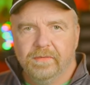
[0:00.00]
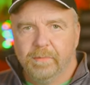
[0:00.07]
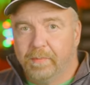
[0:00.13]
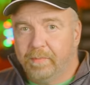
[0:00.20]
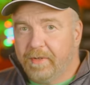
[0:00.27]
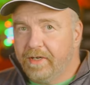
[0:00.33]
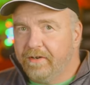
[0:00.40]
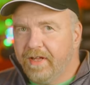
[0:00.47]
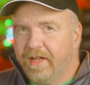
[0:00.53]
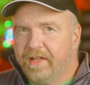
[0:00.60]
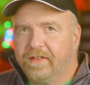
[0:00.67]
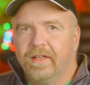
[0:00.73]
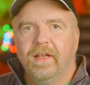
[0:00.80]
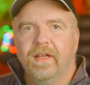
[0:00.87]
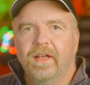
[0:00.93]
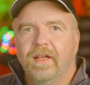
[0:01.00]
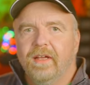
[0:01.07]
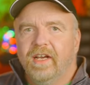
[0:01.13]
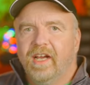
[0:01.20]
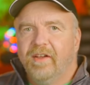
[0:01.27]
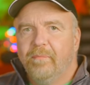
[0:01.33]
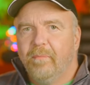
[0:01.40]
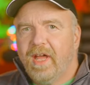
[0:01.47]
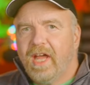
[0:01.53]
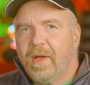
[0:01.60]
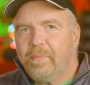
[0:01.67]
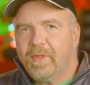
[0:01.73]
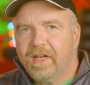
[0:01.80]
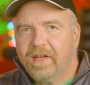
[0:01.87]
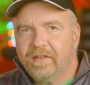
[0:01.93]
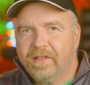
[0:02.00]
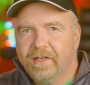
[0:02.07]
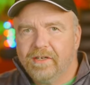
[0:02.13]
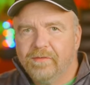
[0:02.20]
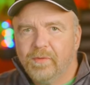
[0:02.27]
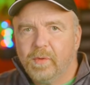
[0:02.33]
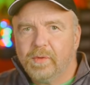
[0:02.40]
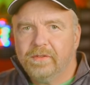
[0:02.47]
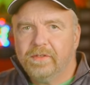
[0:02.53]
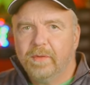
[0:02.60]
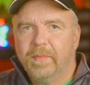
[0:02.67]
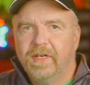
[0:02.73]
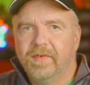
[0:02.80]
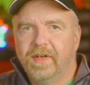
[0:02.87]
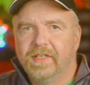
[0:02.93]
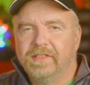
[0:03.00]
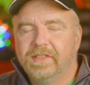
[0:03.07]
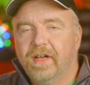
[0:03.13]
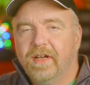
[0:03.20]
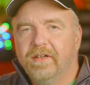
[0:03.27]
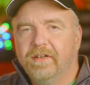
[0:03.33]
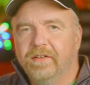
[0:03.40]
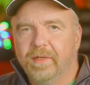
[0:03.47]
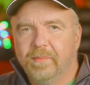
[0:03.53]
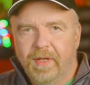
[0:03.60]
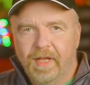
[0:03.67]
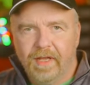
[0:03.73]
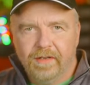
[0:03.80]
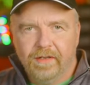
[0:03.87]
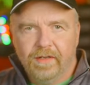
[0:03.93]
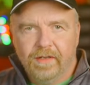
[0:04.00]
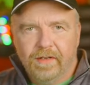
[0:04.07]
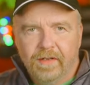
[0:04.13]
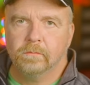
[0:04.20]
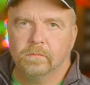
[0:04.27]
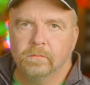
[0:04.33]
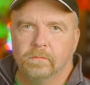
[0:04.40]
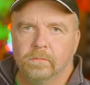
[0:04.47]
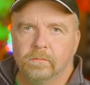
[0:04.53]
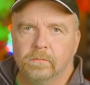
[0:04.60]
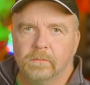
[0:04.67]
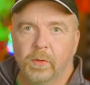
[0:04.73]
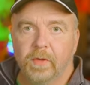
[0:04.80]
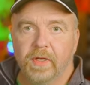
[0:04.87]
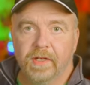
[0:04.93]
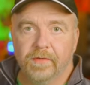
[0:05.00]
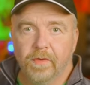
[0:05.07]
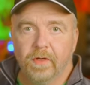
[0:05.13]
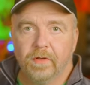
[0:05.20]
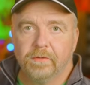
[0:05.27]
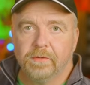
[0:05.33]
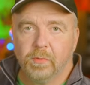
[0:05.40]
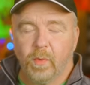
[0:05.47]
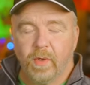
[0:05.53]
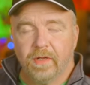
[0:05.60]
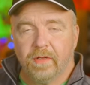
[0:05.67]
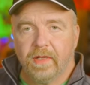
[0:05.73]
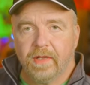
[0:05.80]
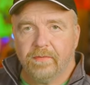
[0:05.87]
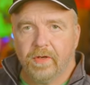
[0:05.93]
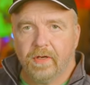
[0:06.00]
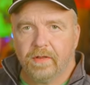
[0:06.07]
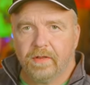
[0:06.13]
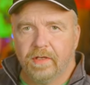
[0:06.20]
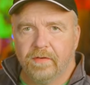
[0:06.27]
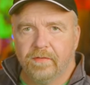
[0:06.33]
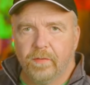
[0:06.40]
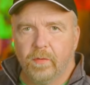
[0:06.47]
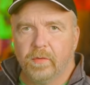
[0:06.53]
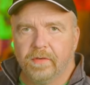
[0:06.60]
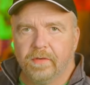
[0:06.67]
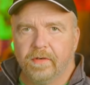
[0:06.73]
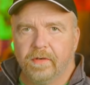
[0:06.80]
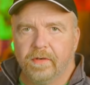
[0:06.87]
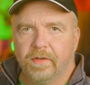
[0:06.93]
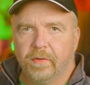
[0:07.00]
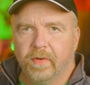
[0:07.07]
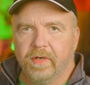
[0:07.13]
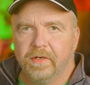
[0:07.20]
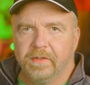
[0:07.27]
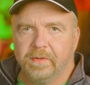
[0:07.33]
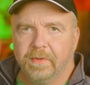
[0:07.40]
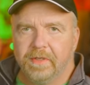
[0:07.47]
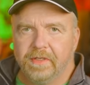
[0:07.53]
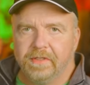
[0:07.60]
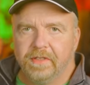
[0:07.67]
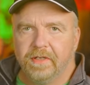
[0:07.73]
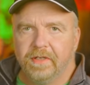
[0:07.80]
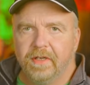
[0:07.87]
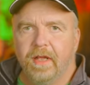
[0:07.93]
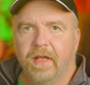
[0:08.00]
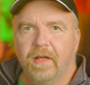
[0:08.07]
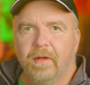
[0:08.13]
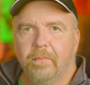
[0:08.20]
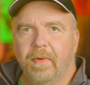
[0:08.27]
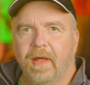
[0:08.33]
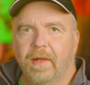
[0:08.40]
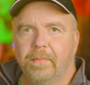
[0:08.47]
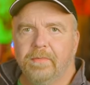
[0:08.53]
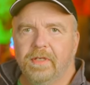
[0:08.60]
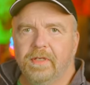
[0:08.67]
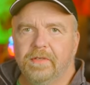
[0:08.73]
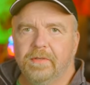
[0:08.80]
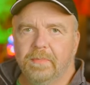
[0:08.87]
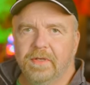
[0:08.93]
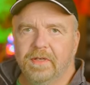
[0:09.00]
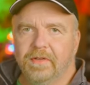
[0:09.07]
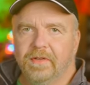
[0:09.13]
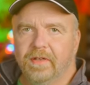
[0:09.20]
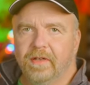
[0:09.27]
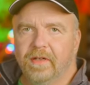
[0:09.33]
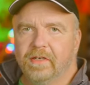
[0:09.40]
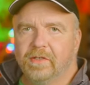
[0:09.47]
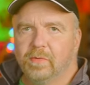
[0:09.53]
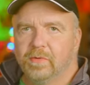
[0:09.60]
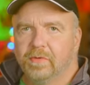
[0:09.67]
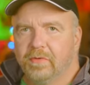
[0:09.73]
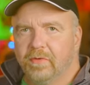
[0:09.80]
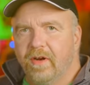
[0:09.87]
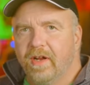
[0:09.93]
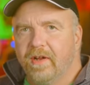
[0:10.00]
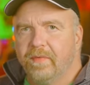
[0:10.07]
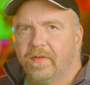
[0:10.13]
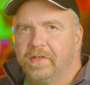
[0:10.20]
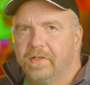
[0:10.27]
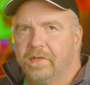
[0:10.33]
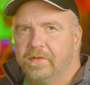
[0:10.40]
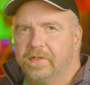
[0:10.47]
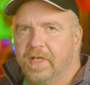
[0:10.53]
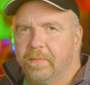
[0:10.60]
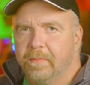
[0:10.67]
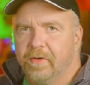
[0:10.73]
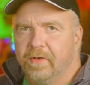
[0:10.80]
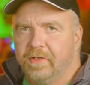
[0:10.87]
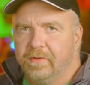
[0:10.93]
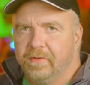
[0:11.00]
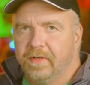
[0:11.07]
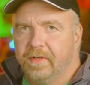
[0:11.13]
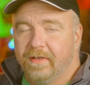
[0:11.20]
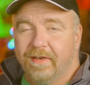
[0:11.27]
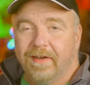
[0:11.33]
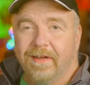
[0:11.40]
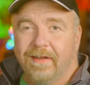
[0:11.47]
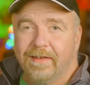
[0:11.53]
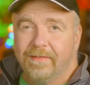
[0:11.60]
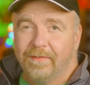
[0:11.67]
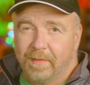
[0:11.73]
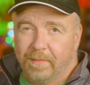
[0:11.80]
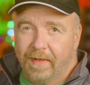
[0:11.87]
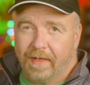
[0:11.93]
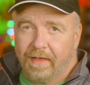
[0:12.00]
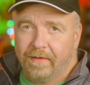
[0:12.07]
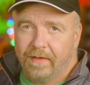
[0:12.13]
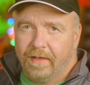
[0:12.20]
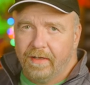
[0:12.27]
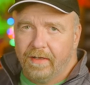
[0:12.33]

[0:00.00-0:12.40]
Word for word: But better yet, I've mapped that entire folder to be device 9 on the PET. Okay, if all goes well, I've got the folder on the Windows PC mapped to be the actual drive that shows up on unit 9 of the PET.